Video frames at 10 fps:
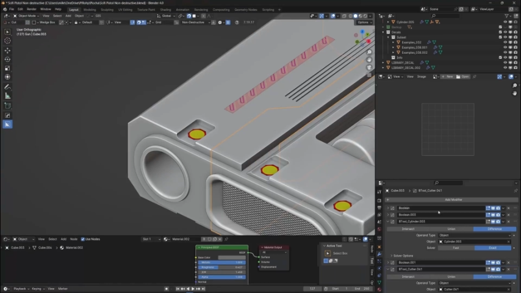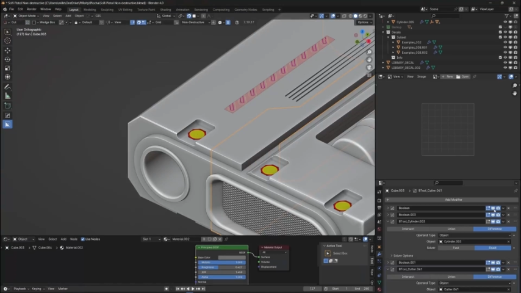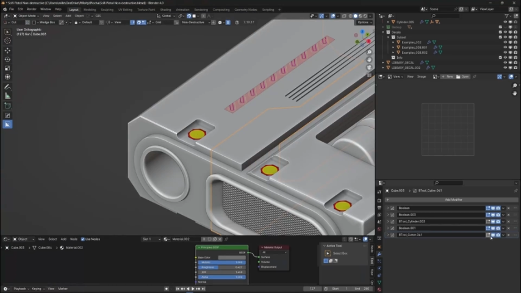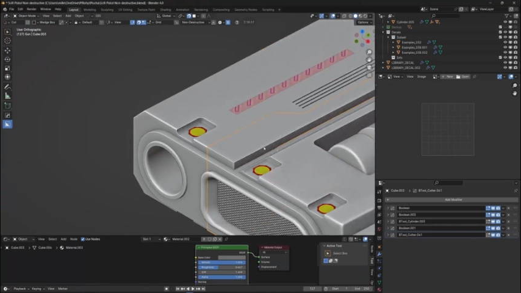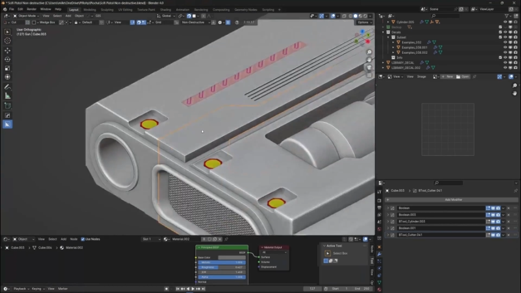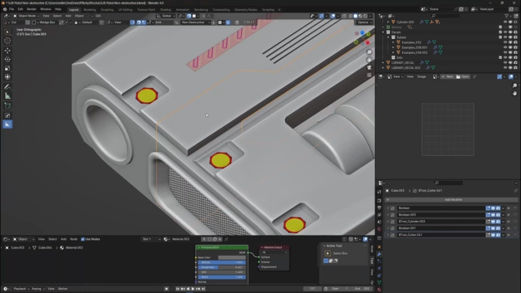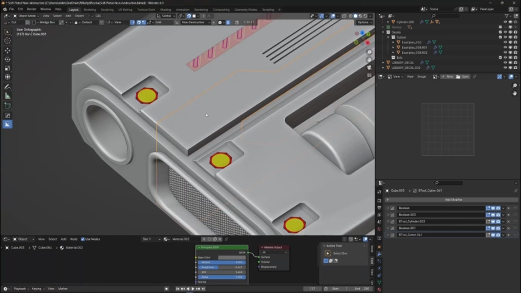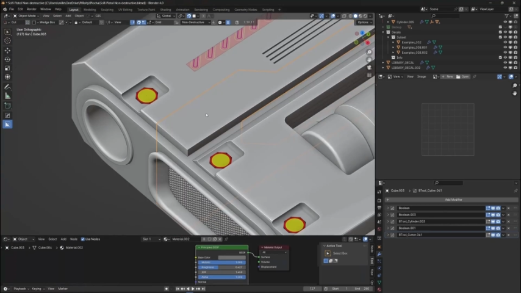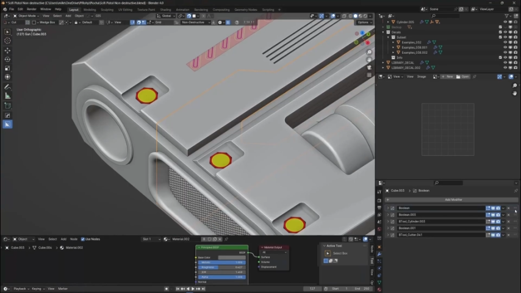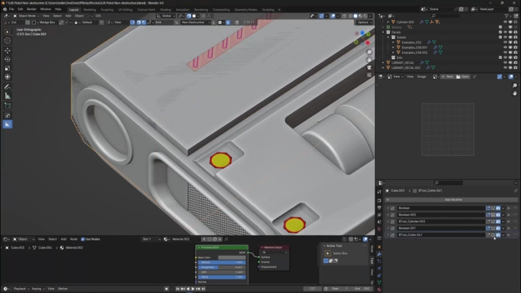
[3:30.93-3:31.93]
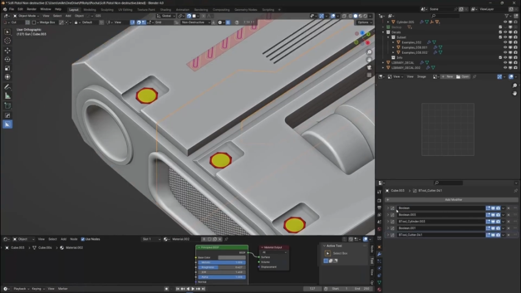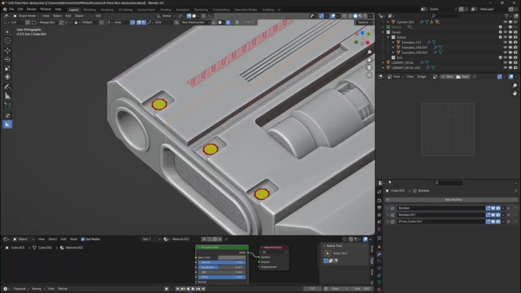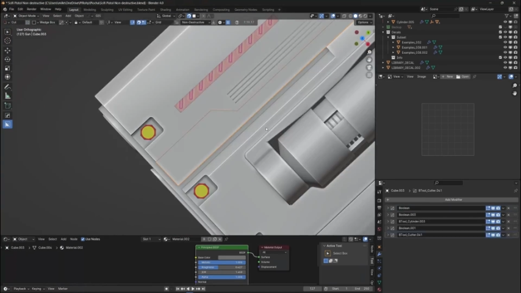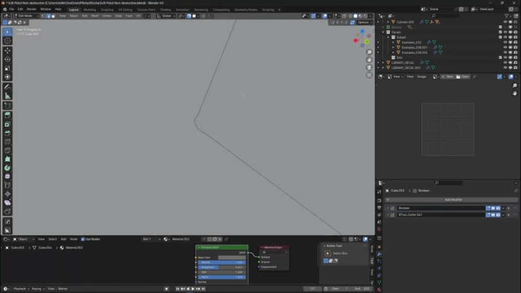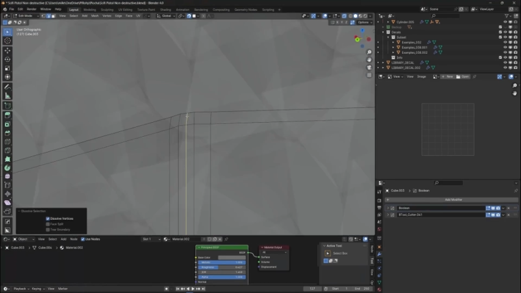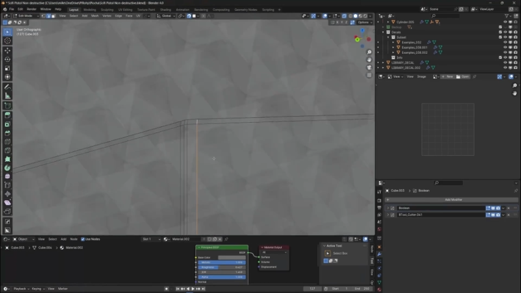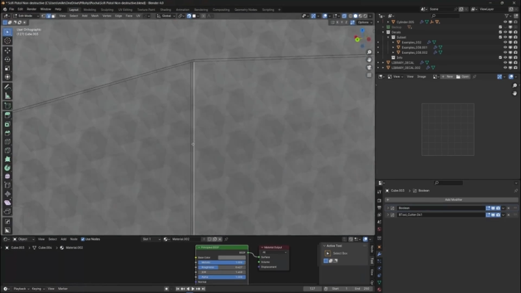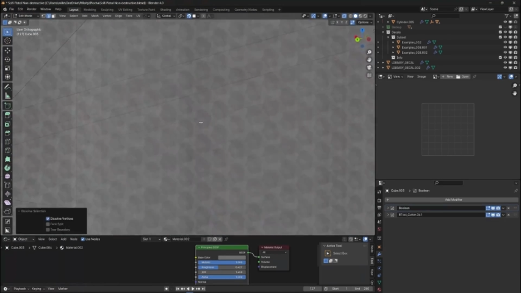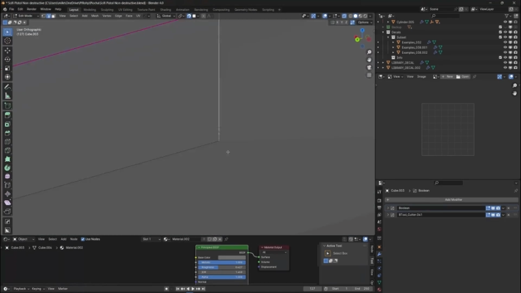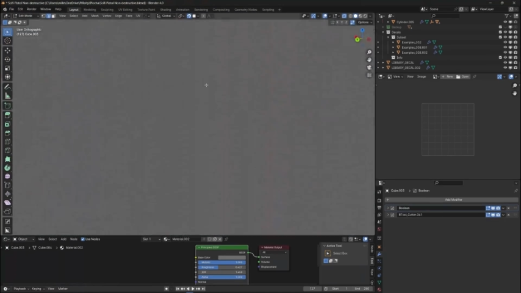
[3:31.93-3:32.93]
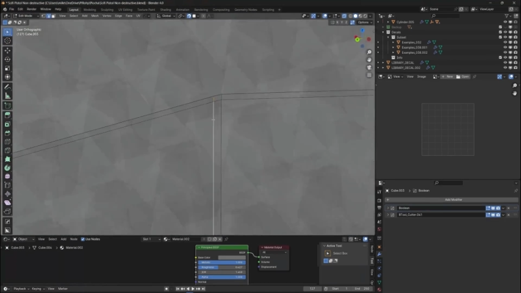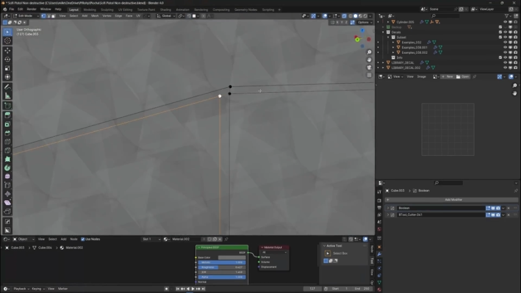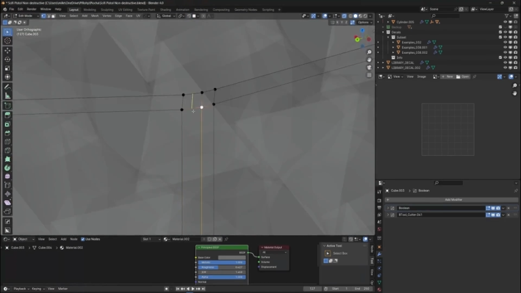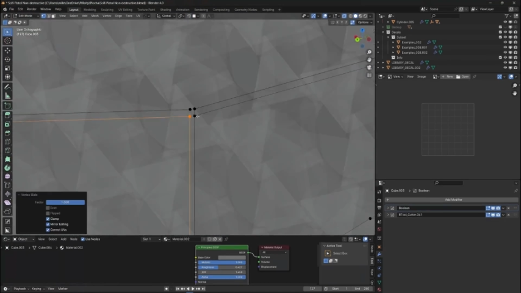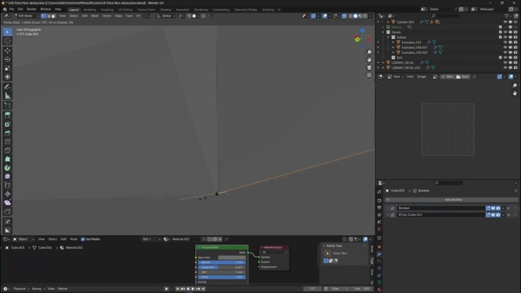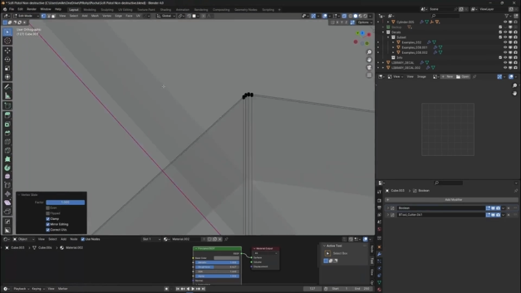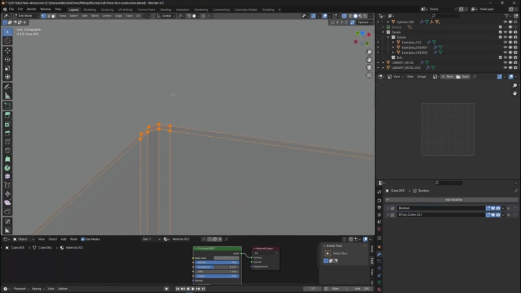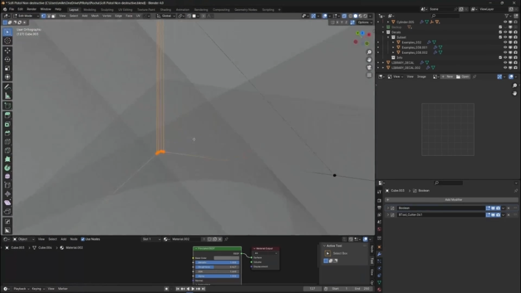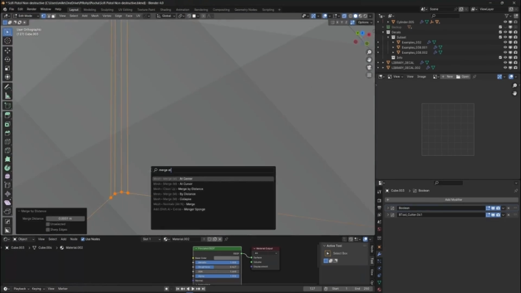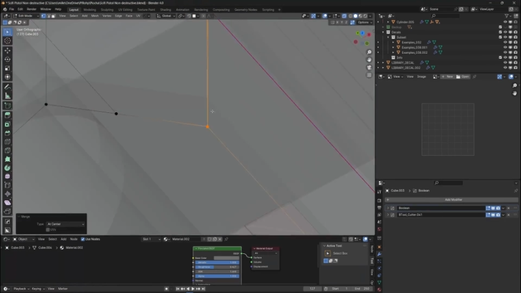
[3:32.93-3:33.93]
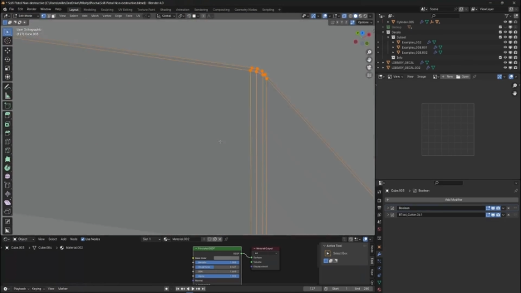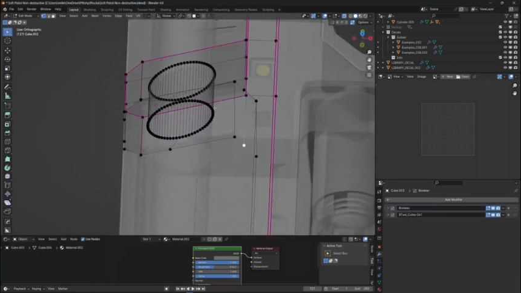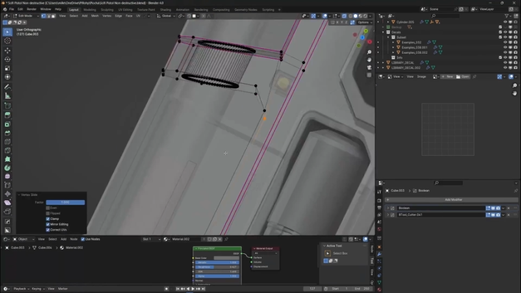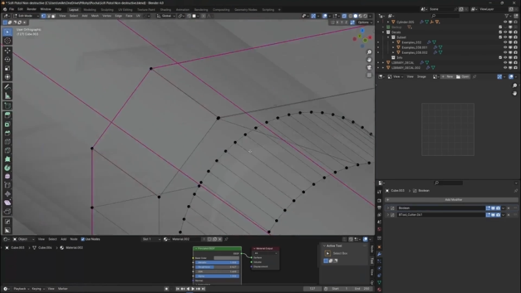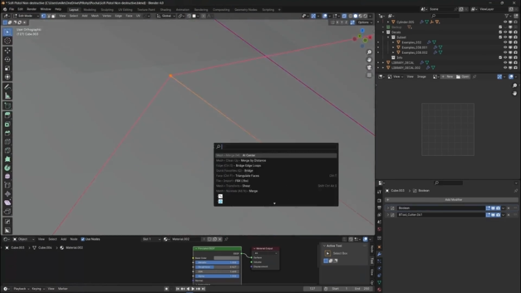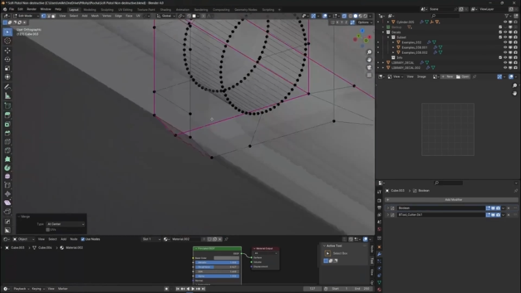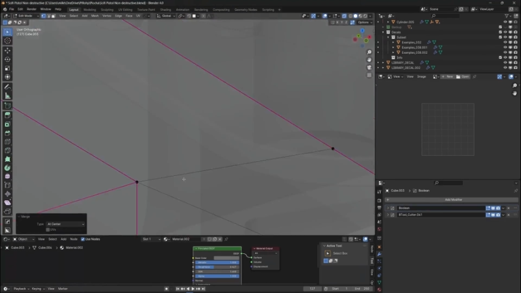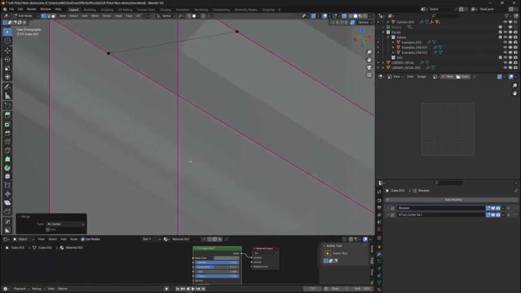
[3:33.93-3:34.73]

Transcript: [unreadable: no face in view]